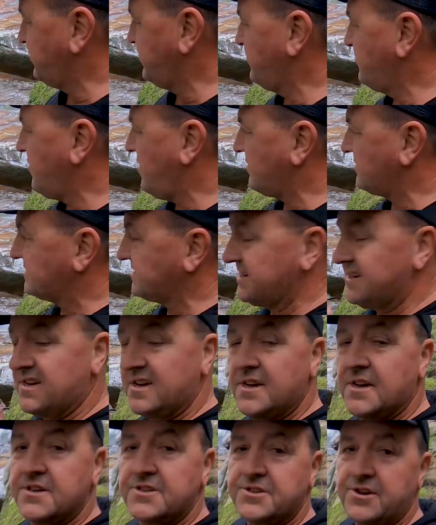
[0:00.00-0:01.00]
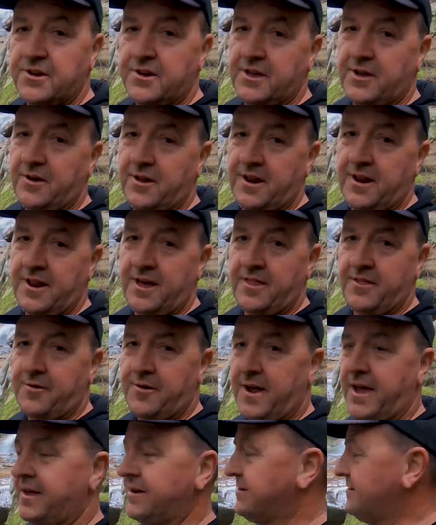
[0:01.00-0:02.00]
two rocks, shooting on another
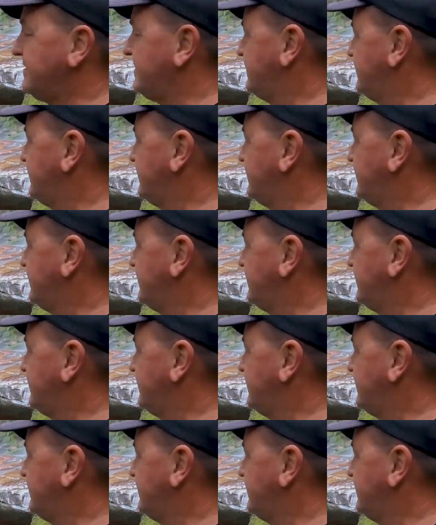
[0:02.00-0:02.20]
angle.